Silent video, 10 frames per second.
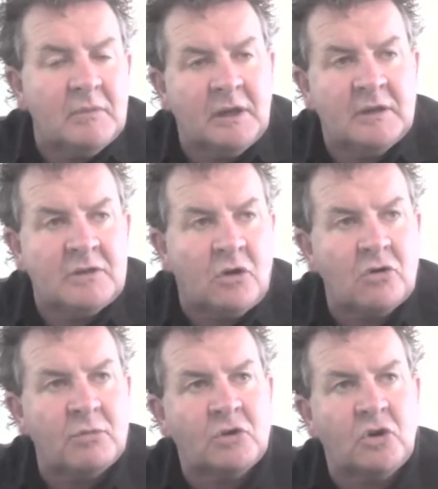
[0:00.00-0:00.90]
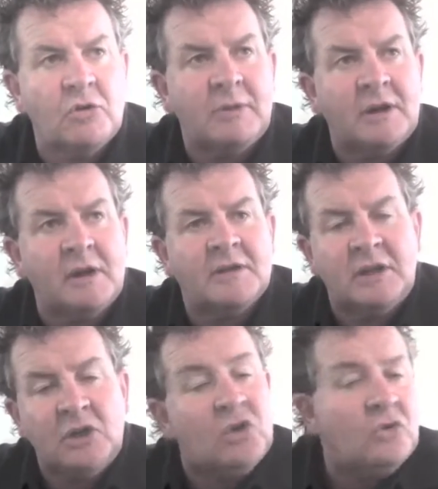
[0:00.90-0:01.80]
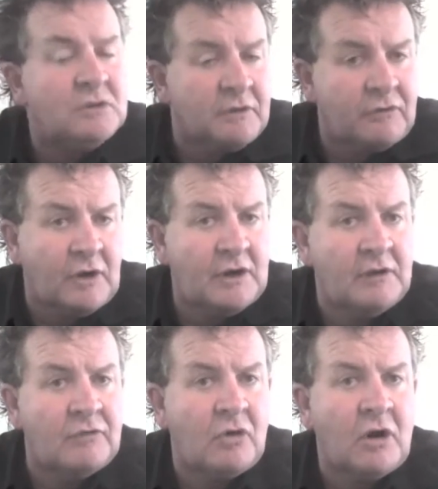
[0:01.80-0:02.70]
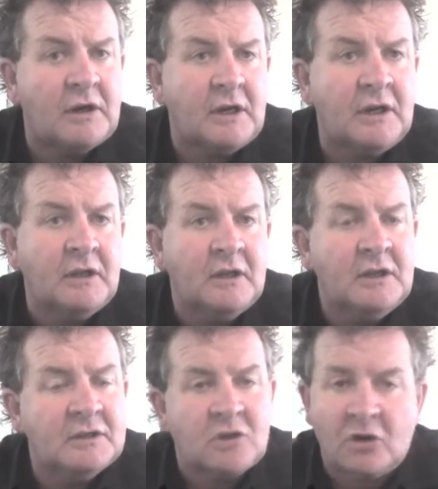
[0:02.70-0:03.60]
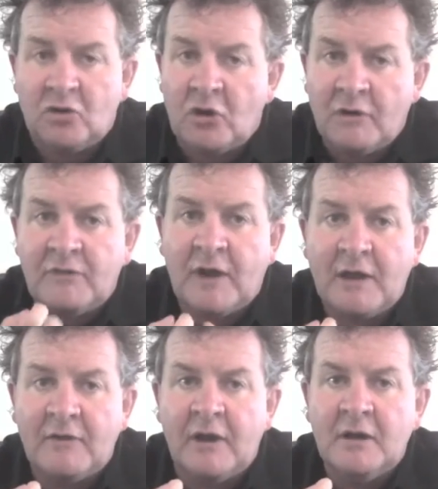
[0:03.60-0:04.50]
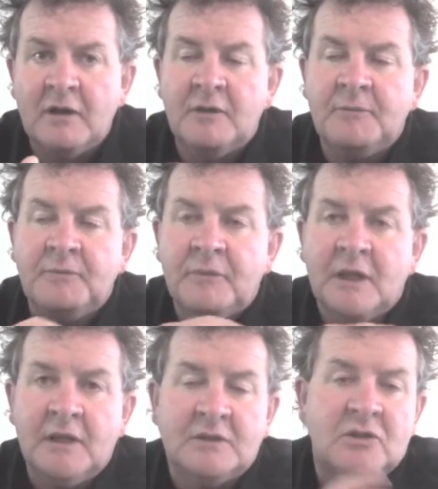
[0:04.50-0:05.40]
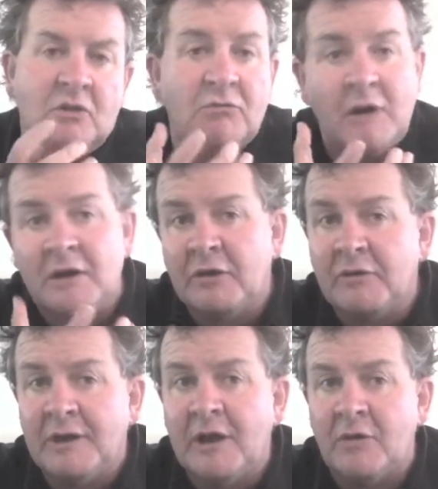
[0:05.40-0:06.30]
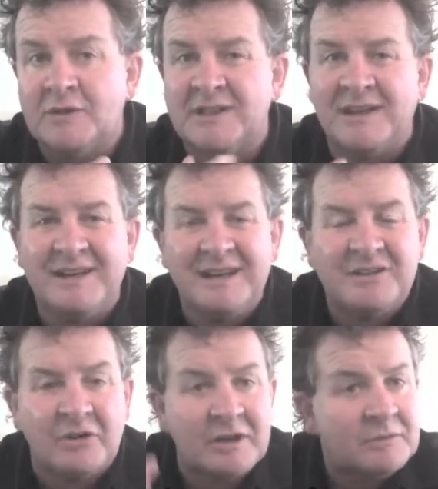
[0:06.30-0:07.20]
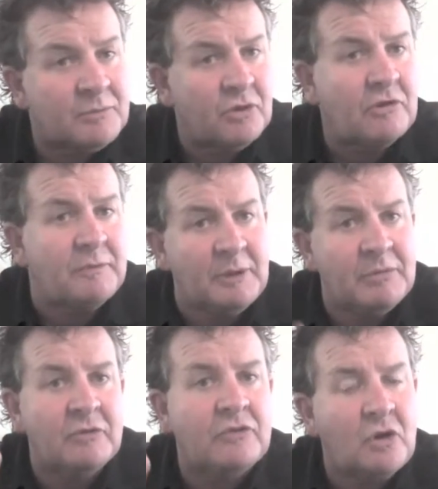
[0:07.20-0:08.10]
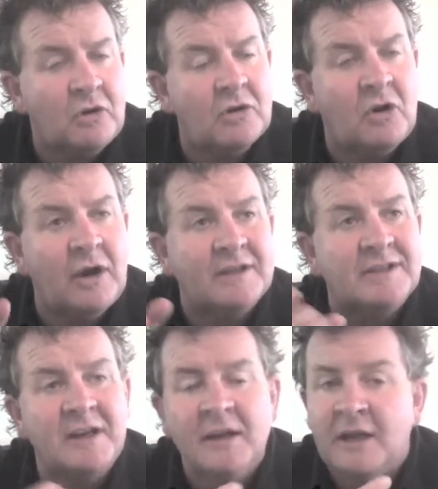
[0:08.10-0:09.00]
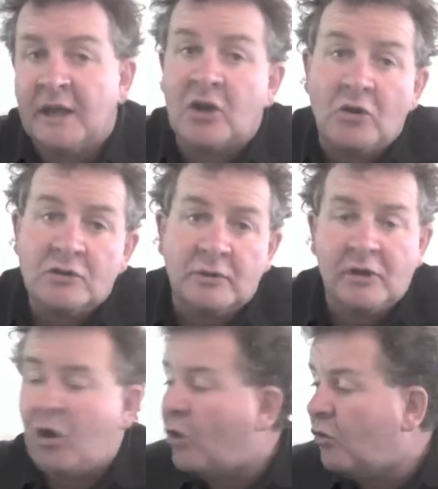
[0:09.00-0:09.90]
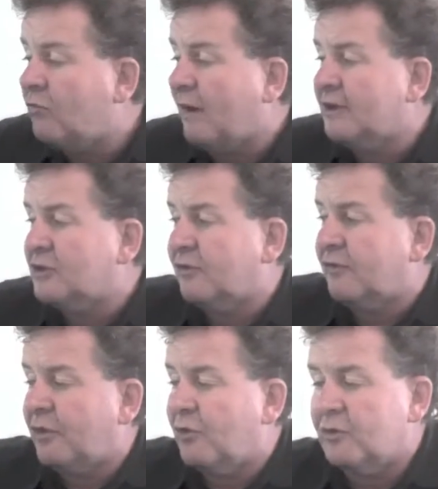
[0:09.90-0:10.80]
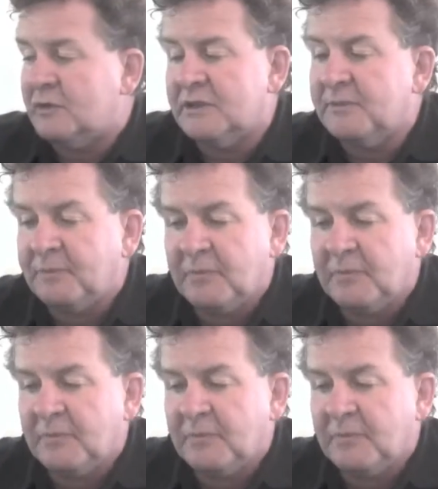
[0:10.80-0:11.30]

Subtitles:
And it's a horrible term, but it's a user-friendly variety. It's got a lot of flavour. It's got relatively low acidity, so it doesn't put off people who've got high acid. It goes with a whole range of foods.